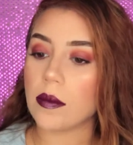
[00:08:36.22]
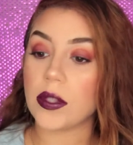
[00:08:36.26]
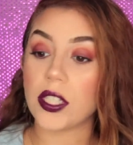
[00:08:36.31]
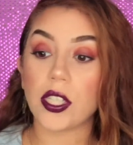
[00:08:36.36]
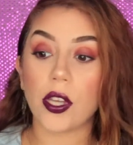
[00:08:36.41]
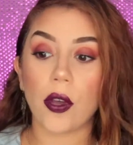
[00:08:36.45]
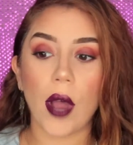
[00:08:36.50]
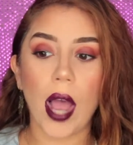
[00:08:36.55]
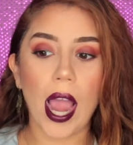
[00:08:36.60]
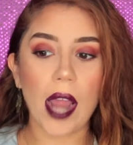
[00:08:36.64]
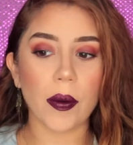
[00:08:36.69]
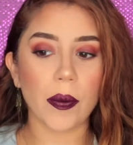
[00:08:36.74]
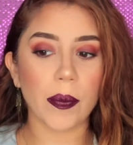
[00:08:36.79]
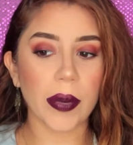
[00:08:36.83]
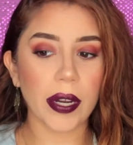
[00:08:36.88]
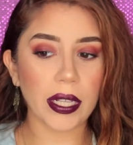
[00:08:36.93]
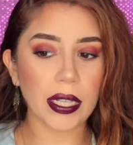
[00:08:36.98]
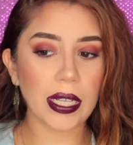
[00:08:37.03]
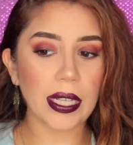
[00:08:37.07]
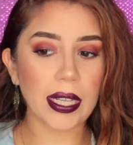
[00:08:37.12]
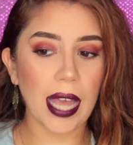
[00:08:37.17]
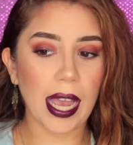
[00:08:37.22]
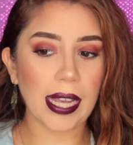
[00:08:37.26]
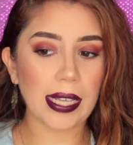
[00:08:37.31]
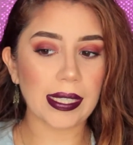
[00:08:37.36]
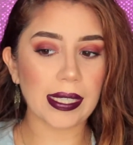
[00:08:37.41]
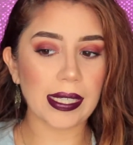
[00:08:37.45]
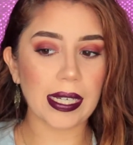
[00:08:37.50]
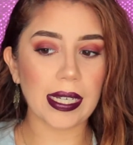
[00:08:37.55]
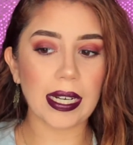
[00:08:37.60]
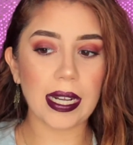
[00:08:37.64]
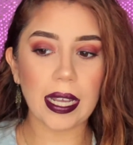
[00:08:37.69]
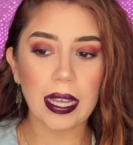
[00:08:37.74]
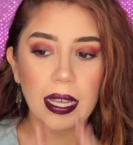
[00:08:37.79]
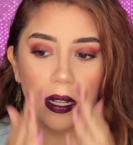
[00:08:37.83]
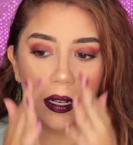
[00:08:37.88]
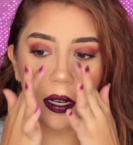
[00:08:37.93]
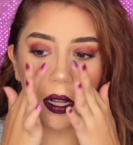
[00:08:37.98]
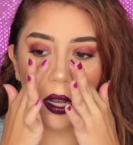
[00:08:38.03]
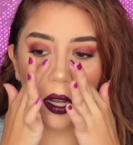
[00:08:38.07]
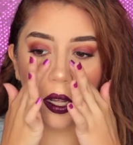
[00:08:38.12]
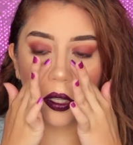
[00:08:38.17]
So I really liked it.
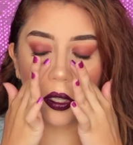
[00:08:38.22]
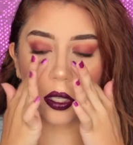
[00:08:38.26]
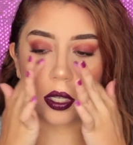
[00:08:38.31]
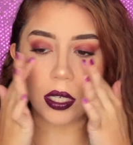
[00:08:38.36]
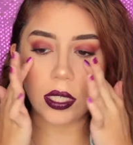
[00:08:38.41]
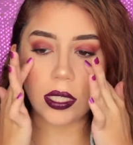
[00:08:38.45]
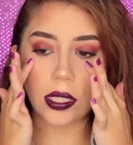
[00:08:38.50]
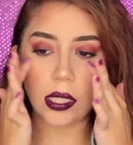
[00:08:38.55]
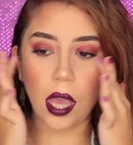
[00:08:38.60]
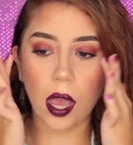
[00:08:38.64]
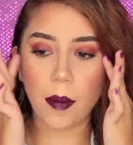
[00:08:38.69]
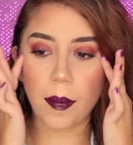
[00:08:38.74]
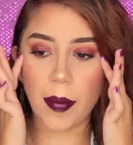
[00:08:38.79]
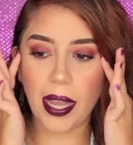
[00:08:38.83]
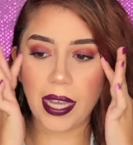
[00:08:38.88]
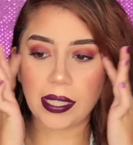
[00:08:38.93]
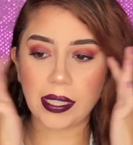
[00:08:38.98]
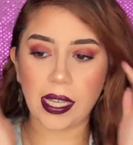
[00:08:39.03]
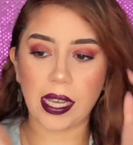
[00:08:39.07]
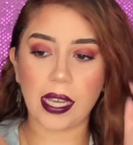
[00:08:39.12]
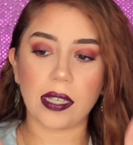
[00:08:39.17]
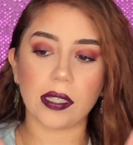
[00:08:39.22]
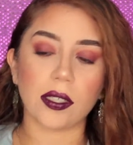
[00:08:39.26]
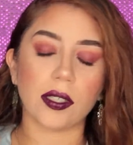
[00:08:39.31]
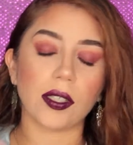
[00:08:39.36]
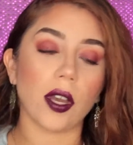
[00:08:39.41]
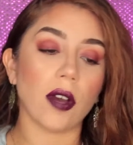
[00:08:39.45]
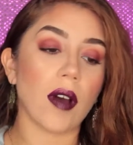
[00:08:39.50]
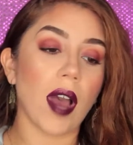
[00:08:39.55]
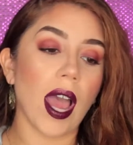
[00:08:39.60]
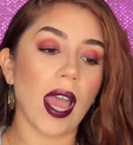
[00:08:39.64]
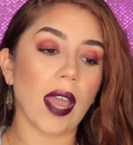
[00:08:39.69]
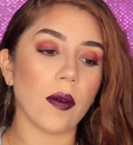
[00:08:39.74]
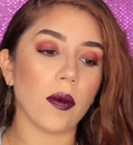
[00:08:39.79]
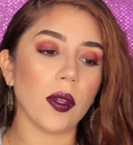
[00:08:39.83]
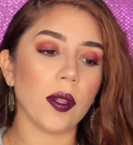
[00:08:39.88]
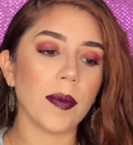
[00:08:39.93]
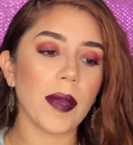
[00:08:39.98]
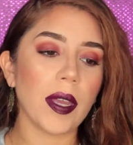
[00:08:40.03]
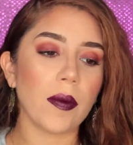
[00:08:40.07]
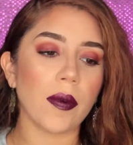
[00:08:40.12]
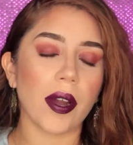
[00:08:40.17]
It looks amazing. So I
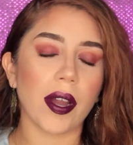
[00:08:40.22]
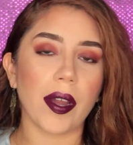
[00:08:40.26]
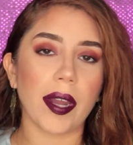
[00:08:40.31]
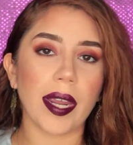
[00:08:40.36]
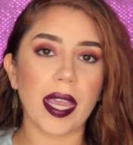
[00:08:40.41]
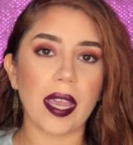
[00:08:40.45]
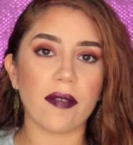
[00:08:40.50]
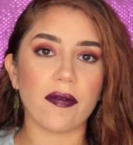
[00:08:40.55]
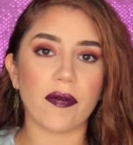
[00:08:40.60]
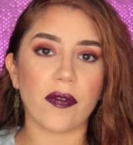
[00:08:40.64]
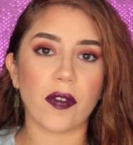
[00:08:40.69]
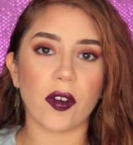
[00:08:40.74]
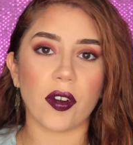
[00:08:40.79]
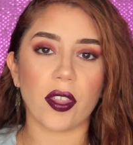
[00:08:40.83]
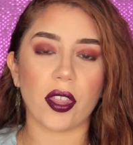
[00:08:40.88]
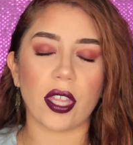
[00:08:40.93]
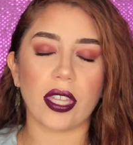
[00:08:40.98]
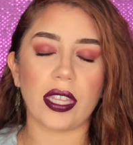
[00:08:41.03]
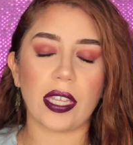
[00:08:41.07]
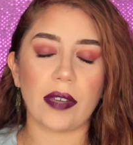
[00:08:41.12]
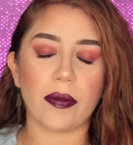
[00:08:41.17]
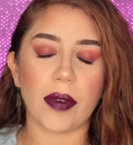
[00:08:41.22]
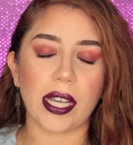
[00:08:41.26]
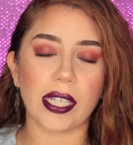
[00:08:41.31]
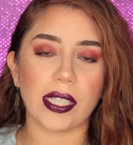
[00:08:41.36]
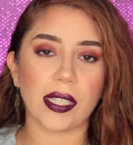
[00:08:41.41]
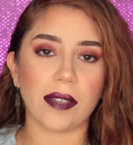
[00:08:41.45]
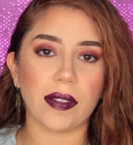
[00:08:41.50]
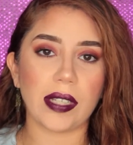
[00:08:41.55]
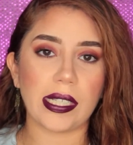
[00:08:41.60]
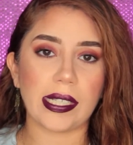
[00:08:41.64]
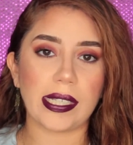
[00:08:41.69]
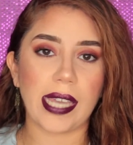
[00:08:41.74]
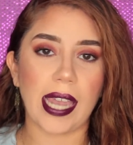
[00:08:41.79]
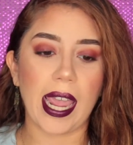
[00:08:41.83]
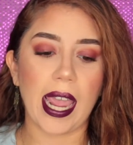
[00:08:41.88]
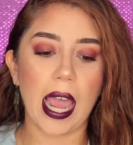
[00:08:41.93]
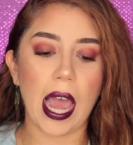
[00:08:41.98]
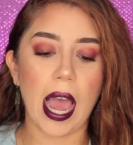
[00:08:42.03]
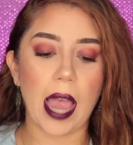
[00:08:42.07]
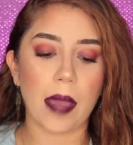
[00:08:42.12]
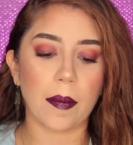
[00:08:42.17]
will be wearing it for the rest of the
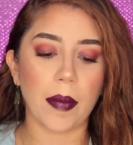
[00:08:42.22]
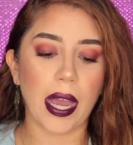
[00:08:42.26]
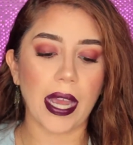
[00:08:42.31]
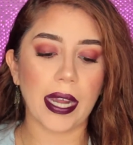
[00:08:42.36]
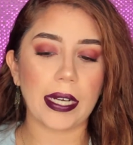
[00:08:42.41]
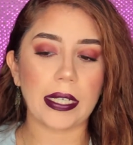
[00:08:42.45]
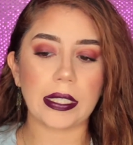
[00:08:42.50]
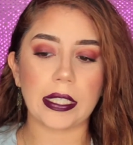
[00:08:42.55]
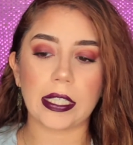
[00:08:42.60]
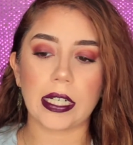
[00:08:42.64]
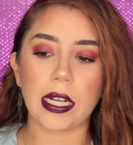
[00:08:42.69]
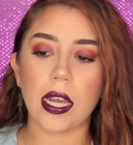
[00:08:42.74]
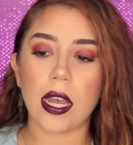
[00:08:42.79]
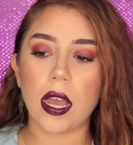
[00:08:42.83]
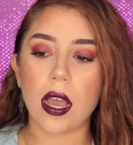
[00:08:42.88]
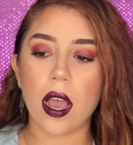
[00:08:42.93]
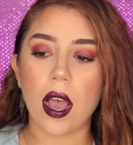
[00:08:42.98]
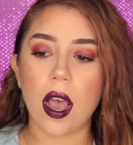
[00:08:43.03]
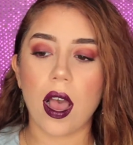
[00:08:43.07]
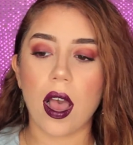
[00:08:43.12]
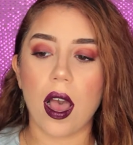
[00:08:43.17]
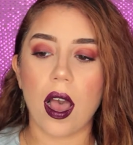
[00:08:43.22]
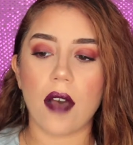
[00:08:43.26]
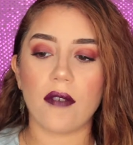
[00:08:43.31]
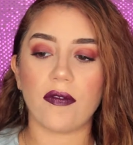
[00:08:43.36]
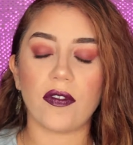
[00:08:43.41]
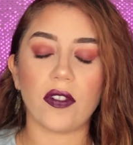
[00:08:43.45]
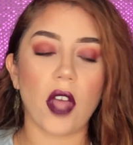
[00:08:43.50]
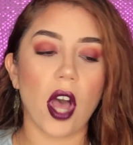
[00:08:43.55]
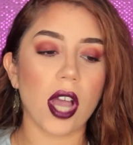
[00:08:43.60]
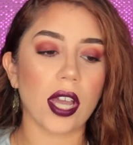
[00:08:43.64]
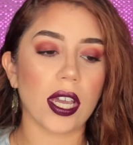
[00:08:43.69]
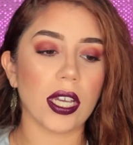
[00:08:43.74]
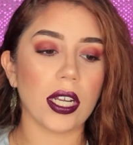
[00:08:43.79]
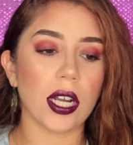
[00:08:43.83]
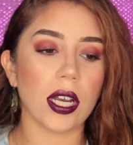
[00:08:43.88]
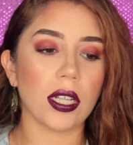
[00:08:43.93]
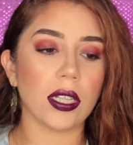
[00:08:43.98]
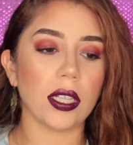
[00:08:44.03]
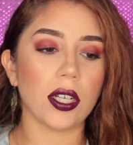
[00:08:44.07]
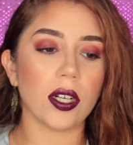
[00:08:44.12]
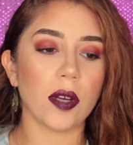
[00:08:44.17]
day. I might vlog it
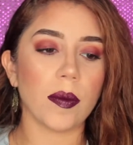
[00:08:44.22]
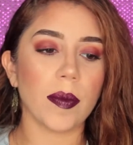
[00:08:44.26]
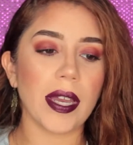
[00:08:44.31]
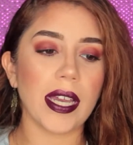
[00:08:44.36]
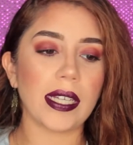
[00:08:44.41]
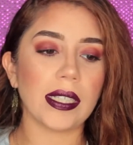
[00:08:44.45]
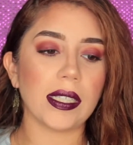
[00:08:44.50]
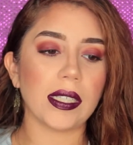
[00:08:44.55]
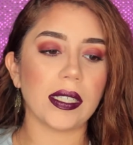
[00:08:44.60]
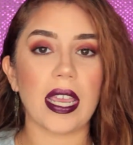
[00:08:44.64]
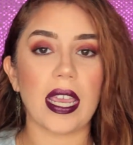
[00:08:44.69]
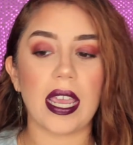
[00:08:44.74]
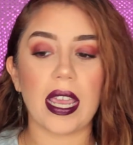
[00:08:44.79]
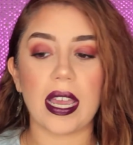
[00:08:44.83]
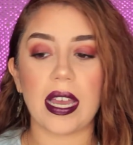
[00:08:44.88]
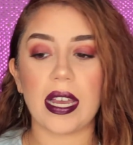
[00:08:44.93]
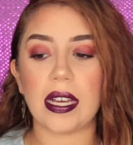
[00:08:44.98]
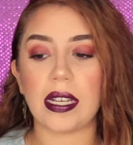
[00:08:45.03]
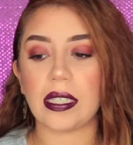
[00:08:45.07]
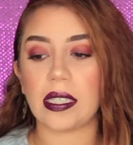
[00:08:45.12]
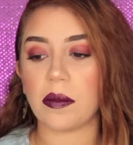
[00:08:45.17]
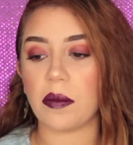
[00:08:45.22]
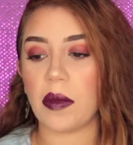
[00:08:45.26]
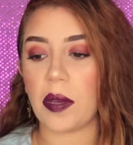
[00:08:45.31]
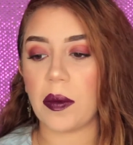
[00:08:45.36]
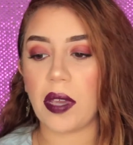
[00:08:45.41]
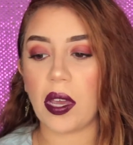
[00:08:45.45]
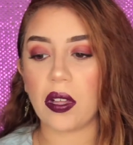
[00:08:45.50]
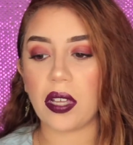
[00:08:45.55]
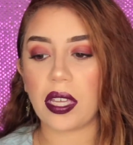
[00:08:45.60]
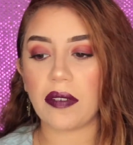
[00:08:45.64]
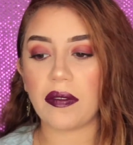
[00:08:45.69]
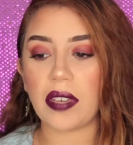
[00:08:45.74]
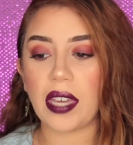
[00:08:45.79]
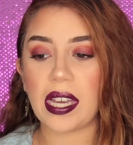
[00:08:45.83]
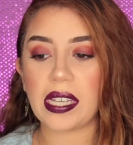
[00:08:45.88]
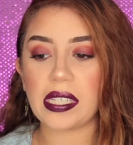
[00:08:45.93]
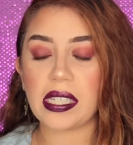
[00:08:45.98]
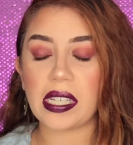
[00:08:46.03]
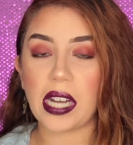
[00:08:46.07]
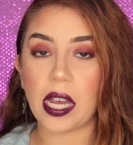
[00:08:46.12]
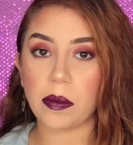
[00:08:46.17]
a little bit, and maybe I'll give you
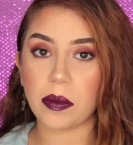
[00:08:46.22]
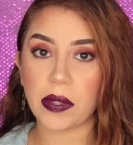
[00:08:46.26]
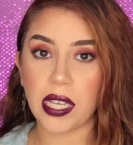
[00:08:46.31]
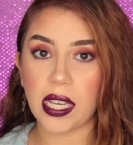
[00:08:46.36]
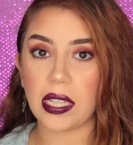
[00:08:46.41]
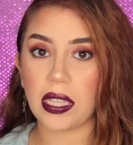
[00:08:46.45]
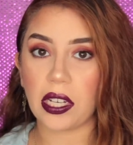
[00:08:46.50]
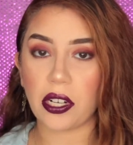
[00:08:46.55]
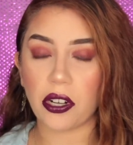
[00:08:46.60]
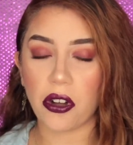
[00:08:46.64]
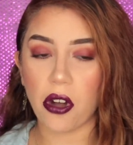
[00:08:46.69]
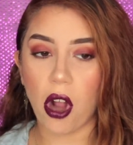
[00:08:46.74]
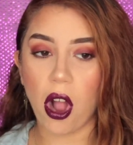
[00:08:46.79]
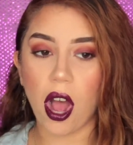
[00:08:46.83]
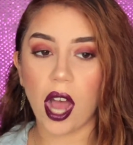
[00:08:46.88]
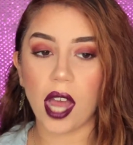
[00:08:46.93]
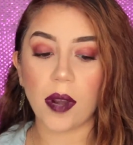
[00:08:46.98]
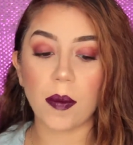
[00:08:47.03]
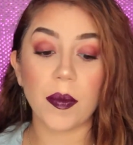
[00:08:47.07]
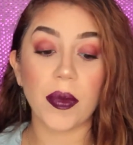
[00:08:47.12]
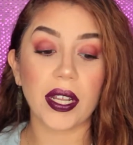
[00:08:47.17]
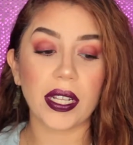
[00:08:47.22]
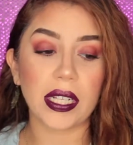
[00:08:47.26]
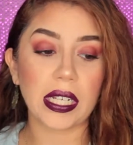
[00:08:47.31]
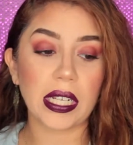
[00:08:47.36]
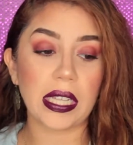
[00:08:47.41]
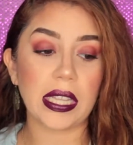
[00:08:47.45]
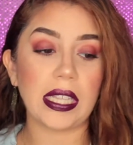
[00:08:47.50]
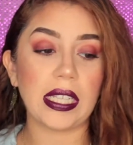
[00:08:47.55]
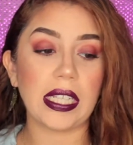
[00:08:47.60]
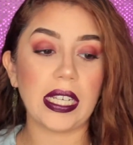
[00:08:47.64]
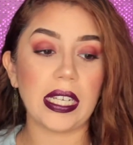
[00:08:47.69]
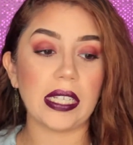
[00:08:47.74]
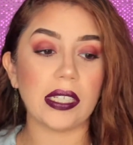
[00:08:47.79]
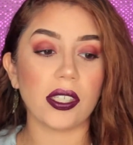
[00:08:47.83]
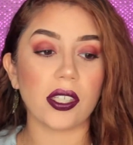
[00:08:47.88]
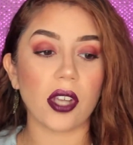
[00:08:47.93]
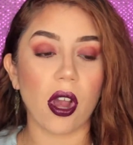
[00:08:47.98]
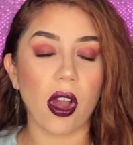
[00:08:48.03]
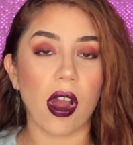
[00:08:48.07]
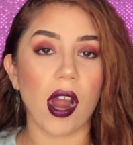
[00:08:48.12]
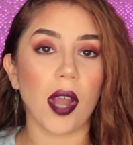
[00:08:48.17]
guys an update later on, but
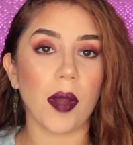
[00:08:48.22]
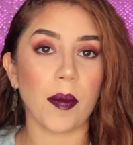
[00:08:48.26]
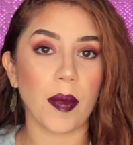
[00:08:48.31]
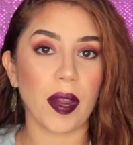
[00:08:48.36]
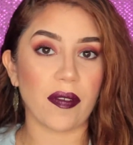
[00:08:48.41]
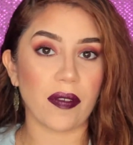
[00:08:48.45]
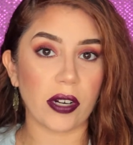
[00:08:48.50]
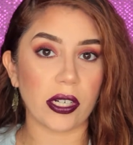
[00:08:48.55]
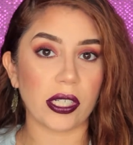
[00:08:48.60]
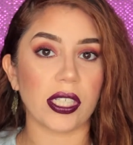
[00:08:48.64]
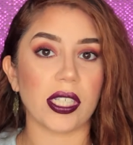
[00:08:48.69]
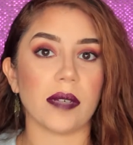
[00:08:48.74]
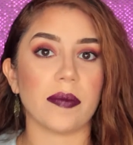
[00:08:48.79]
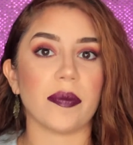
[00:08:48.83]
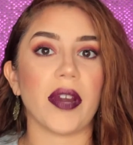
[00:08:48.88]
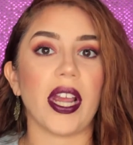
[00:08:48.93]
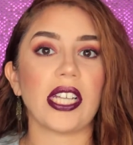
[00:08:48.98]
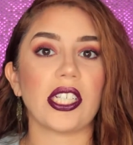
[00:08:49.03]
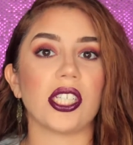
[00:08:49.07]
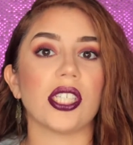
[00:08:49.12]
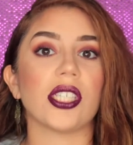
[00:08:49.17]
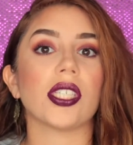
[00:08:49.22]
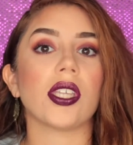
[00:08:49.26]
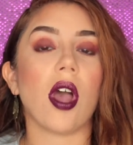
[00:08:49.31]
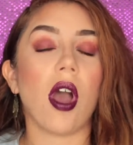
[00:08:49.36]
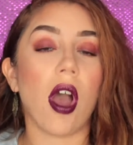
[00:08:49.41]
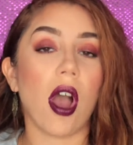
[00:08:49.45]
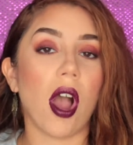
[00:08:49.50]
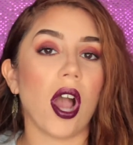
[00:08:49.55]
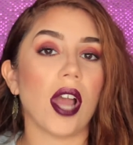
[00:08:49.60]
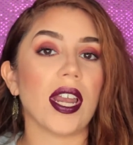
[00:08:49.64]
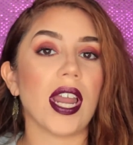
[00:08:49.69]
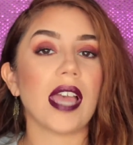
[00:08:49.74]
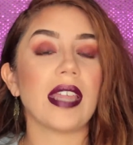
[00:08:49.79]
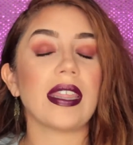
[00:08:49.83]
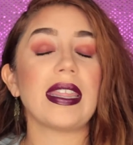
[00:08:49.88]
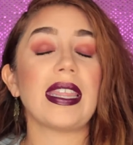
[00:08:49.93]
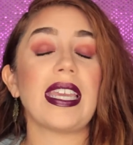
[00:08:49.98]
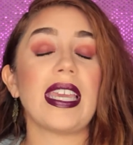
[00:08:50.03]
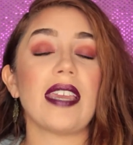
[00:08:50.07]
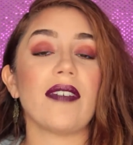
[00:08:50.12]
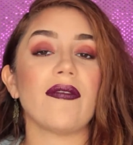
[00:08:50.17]
these are my first impressions on
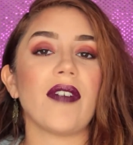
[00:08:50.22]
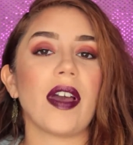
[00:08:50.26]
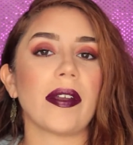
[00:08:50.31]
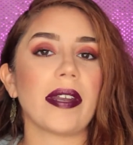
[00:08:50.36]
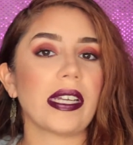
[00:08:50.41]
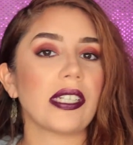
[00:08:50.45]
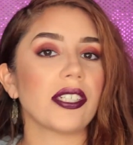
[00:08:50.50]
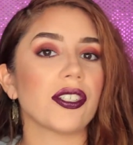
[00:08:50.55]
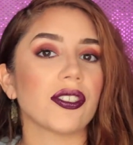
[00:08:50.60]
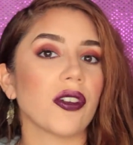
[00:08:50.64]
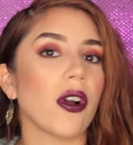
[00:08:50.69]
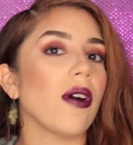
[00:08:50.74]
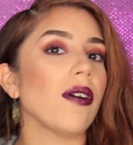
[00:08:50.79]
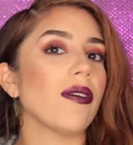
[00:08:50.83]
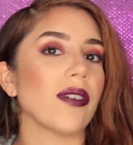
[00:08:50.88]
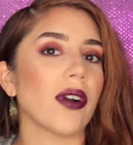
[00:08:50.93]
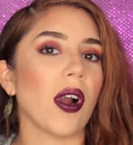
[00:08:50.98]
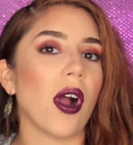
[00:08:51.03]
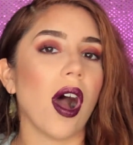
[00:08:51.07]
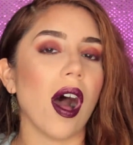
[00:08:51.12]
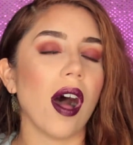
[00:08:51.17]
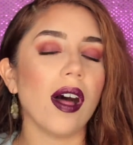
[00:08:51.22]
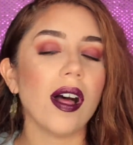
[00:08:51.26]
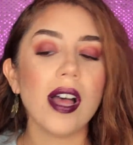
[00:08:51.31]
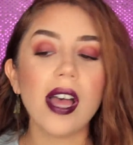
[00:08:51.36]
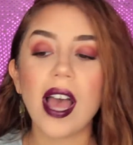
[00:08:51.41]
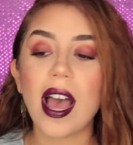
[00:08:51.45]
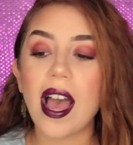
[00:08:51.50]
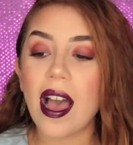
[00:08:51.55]
the foundation overall.